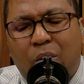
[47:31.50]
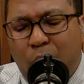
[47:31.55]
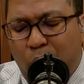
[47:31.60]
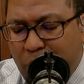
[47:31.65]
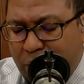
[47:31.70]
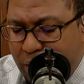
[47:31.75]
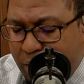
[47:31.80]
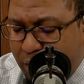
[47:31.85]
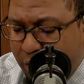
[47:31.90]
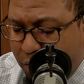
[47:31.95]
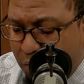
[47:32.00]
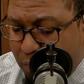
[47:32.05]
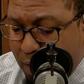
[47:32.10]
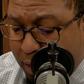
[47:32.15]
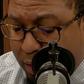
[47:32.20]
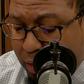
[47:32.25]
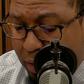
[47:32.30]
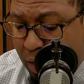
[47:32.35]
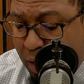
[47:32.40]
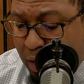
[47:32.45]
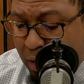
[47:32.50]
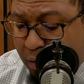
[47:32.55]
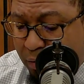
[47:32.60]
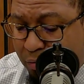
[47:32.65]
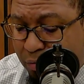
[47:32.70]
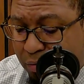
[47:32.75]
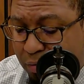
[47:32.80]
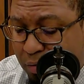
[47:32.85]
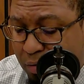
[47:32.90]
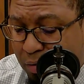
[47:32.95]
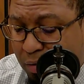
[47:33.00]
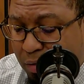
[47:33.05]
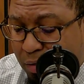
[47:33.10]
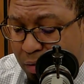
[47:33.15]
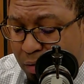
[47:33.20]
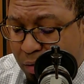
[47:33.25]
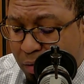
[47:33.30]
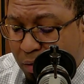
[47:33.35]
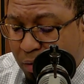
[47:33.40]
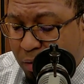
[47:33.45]
We need to recognize
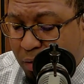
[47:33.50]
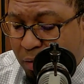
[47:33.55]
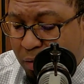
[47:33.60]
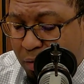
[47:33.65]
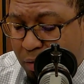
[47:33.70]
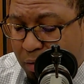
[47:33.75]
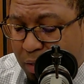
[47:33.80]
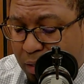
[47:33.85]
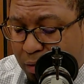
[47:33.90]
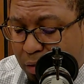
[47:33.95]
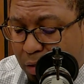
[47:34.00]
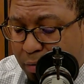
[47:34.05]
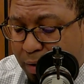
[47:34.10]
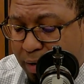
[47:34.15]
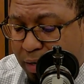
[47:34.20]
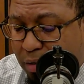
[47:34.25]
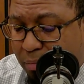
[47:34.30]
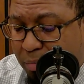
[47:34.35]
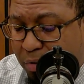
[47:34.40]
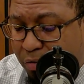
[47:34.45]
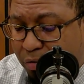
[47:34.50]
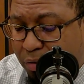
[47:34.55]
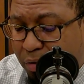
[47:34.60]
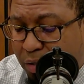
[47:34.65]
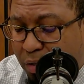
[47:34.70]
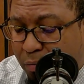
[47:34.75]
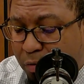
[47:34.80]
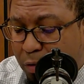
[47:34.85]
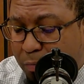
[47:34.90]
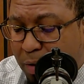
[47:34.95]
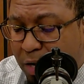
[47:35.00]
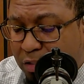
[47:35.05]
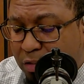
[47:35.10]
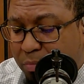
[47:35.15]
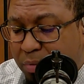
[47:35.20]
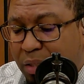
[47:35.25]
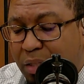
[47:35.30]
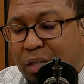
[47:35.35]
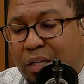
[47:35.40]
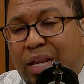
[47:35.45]
that the Great Commission and the
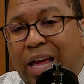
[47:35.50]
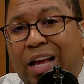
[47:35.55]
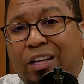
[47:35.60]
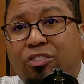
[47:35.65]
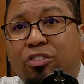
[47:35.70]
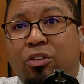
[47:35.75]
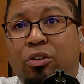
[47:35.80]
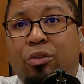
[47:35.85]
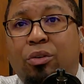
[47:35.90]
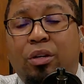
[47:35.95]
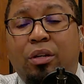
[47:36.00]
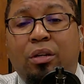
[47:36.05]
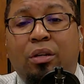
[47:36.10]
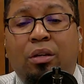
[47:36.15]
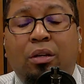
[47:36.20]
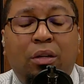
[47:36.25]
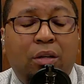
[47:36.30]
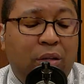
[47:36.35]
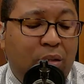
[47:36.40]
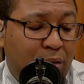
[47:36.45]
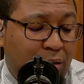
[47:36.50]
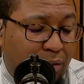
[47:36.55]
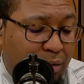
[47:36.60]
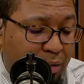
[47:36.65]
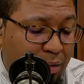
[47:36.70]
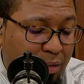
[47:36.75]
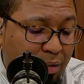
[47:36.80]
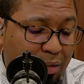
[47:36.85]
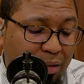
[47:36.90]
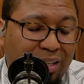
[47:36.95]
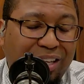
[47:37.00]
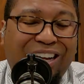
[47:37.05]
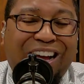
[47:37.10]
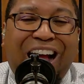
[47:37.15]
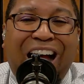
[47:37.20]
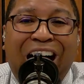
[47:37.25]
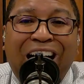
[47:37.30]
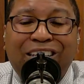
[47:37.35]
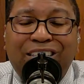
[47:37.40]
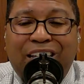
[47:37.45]
responsibility to execute it the
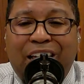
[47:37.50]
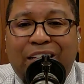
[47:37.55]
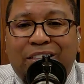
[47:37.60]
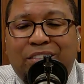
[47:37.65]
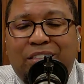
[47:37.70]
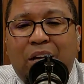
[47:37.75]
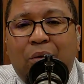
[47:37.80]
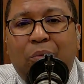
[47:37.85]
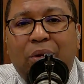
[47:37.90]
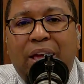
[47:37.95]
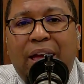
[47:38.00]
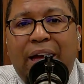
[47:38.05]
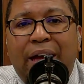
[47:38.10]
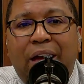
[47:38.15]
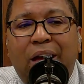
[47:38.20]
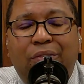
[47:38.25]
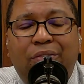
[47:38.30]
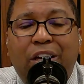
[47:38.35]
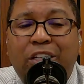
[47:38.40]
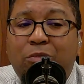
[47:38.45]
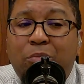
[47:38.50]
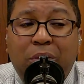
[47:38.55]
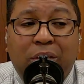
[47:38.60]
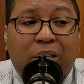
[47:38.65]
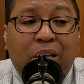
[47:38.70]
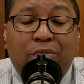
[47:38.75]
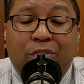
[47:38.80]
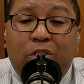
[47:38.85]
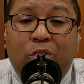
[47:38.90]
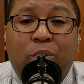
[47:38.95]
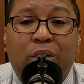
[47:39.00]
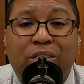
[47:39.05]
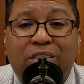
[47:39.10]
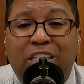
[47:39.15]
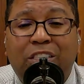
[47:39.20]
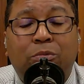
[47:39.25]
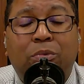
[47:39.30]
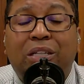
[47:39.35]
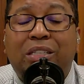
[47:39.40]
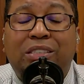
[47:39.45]
context that we have has been given to us,
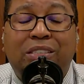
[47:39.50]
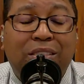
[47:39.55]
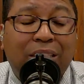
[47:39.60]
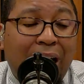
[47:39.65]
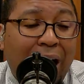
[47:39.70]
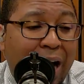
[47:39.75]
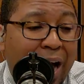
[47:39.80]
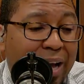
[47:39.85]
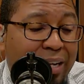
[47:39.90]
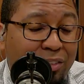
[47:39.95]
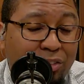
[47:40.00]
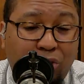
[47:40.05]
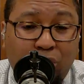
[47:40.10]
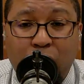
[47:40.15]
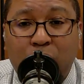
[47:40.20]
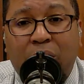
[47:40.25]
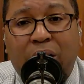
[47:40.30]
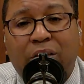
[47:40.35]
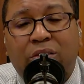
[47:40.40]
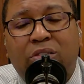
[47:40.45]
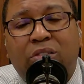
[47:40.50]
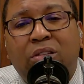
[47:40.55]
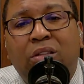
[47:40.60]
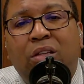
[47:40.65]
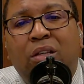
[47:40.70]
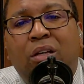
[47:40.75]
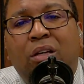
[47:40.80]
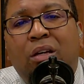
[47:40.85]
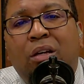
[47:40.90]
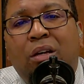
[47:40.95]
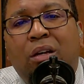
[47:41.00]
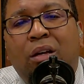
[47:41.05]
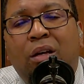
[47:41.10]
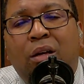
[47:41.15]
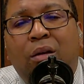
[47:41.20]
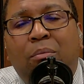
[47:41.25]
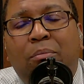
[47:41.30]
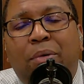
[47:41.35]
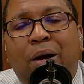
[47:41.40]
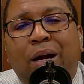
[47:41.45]
has been assigned to us
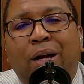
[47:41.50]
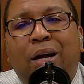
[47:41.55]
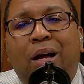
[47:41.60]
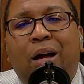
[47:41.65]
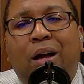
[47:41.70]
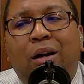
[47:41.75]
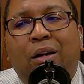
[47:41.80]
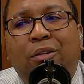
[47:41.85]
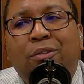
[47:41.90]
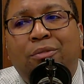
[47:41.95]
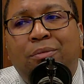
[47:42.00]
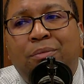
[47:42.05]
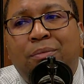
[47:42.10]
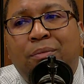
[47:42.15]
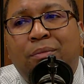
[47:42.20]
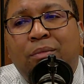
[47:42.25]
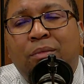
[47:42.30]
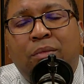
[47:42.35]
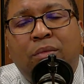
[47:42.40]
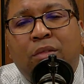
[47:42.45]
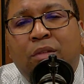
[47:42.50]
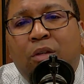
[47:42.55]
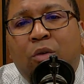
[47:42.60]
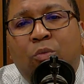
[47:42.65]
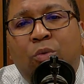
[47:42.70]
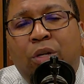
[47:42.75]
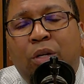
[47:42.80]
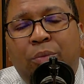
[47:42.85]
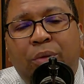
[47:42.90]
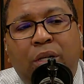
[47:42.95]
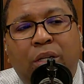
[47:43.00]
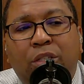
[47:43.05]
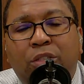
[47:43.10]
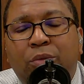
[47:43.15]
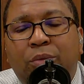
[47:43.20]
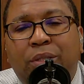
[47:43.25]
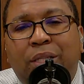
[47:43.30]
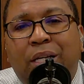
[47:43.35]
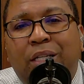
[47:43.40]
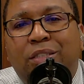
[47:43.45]
by God. What are we going to
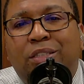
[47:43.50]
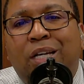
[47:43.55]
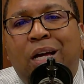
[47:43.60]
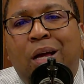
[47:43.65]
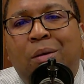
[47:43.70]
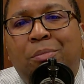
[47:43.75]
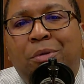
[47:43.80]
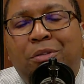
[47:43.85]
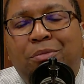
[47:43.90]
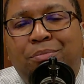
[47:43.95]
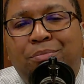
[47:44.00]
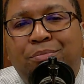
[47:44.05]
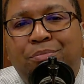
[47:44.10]
do with that assignment?